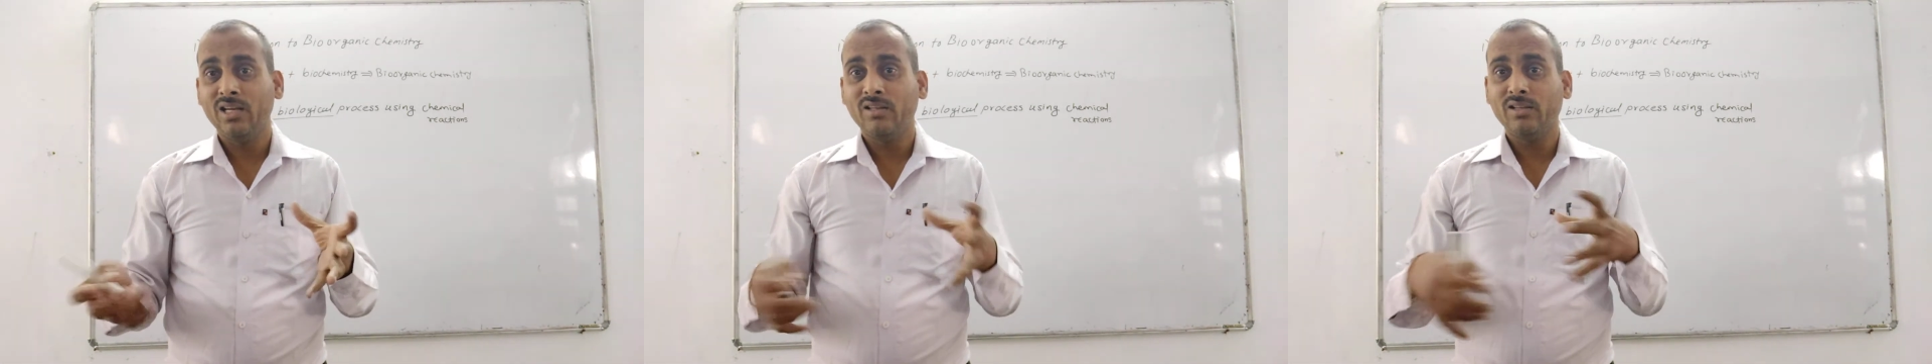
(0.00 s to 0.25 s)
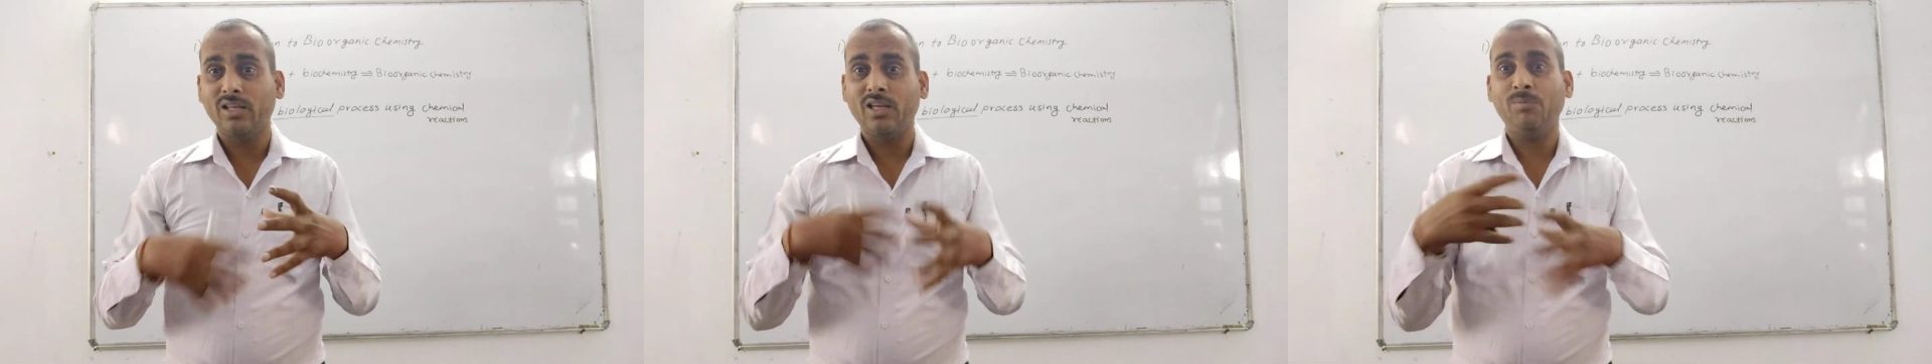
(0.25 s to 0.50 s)

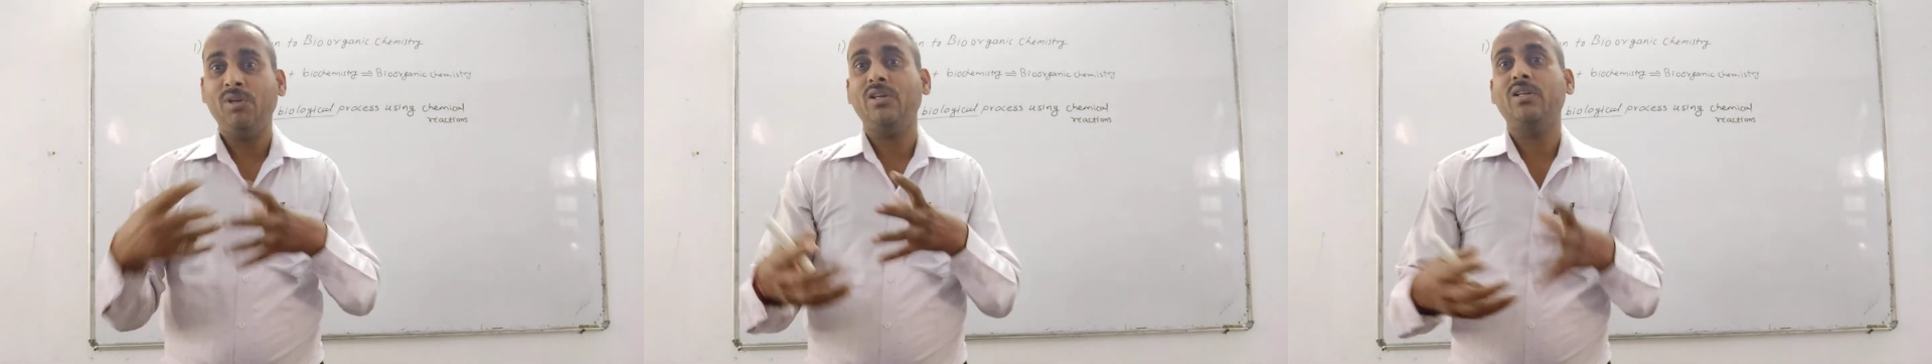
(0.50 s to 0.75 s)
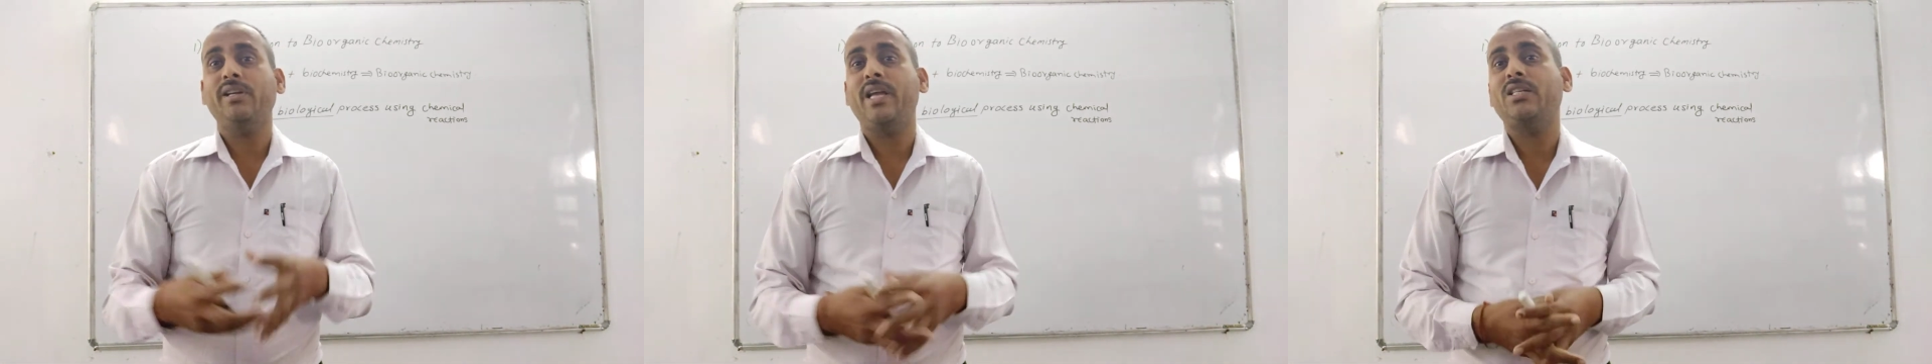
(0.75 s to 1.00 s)
The
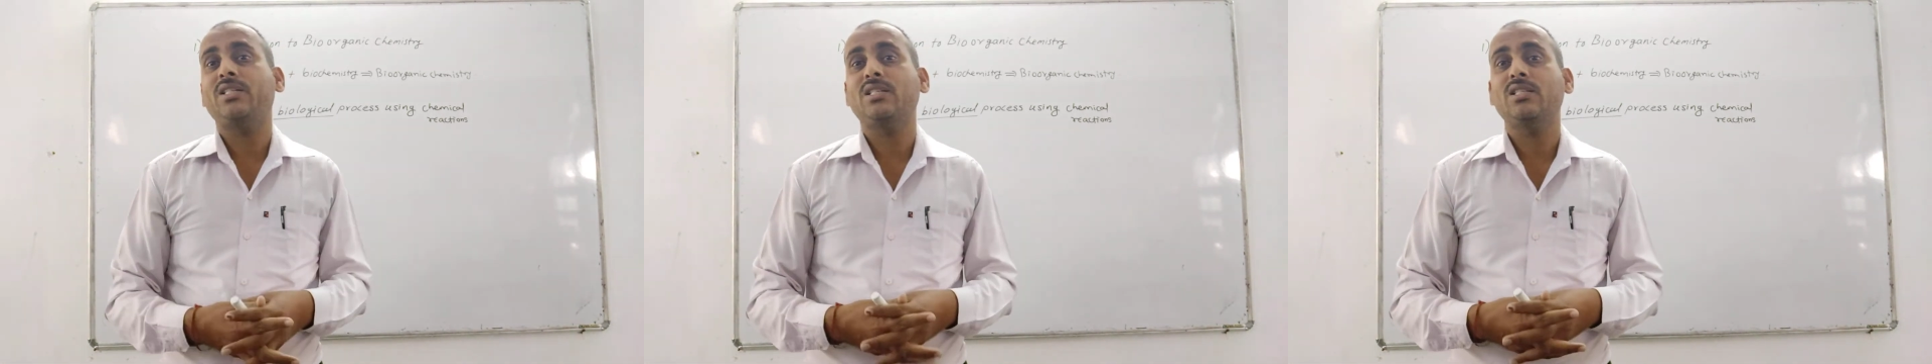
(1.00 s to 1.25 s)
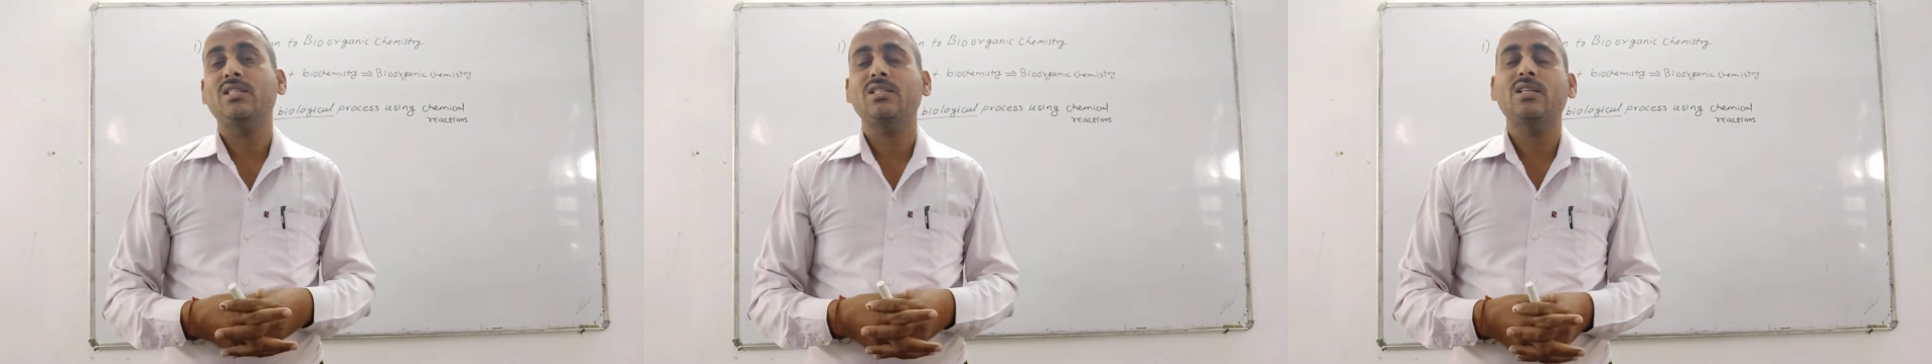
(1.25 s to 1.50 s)
chemical
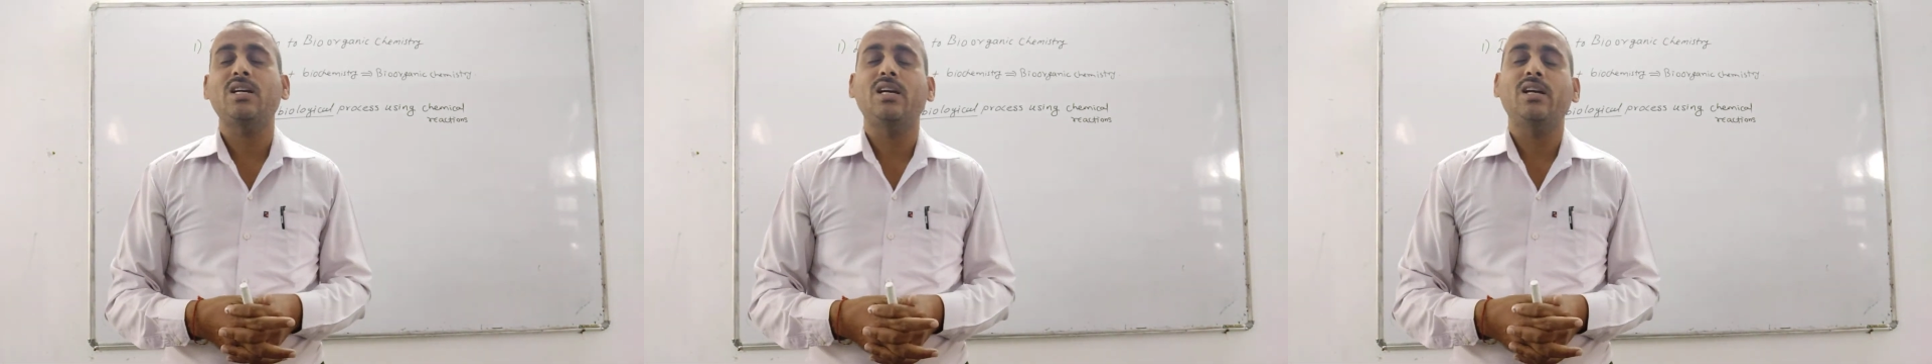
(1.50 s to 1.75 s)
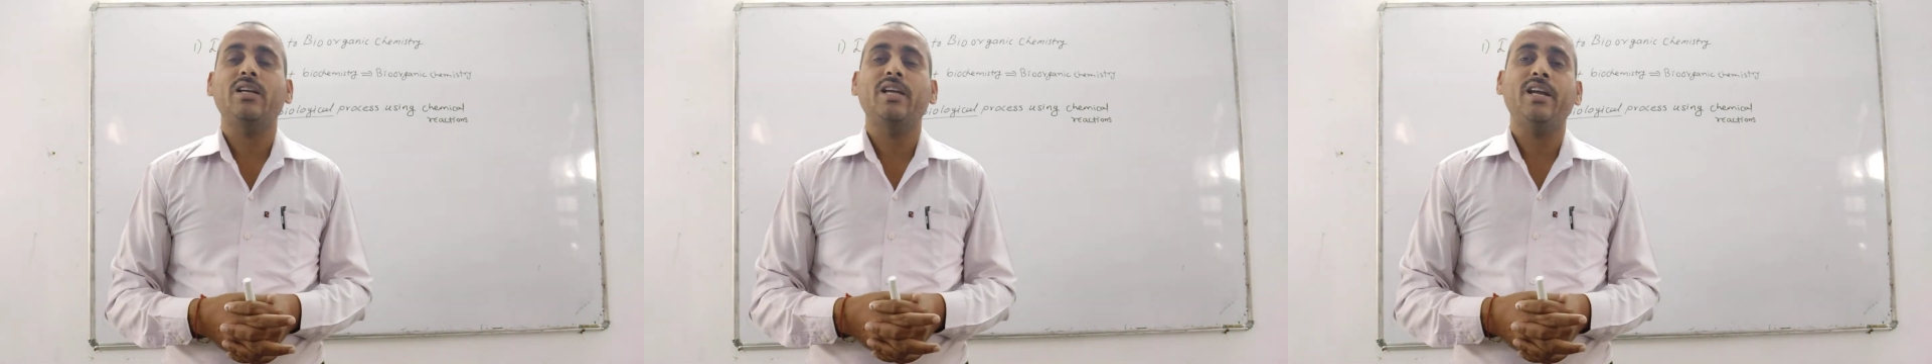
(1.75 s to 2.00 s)
reactions
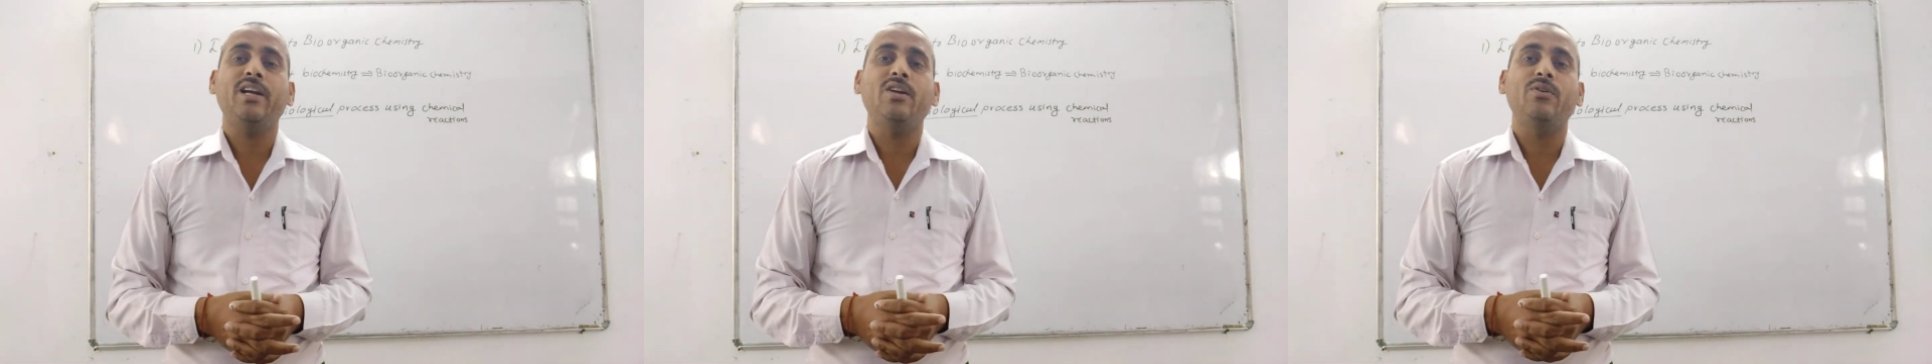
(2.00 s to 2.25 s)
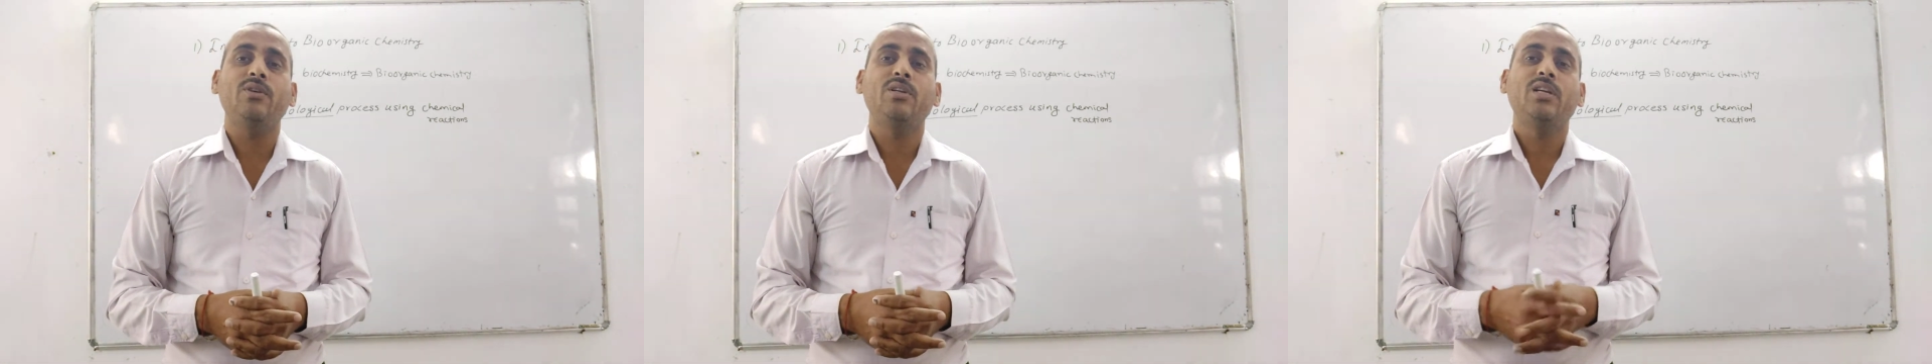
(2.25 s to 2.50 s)
are carried
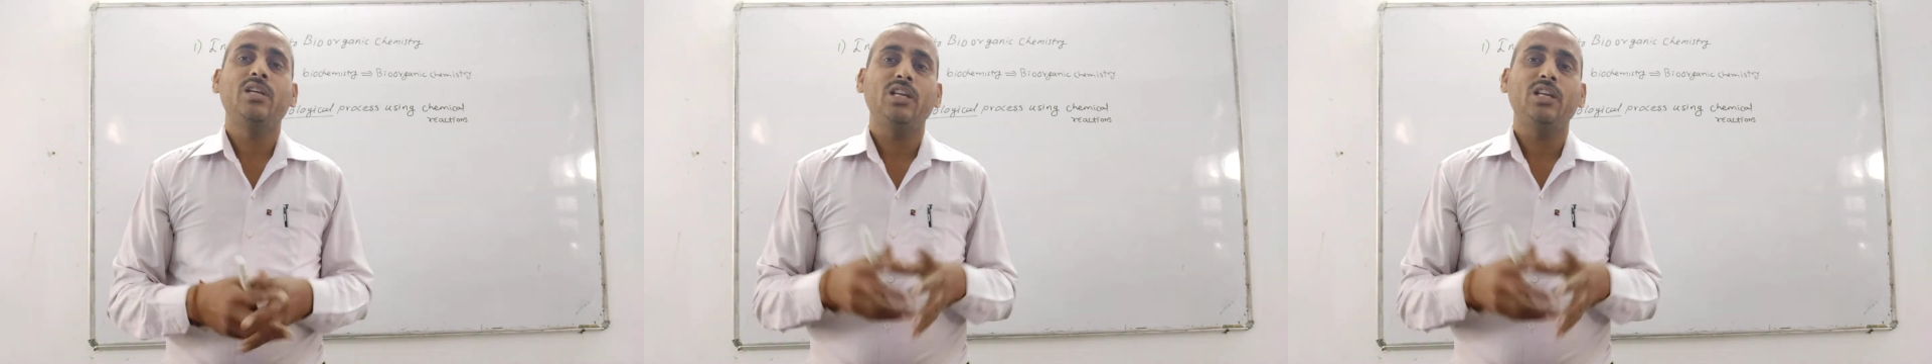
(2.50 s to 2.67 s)
out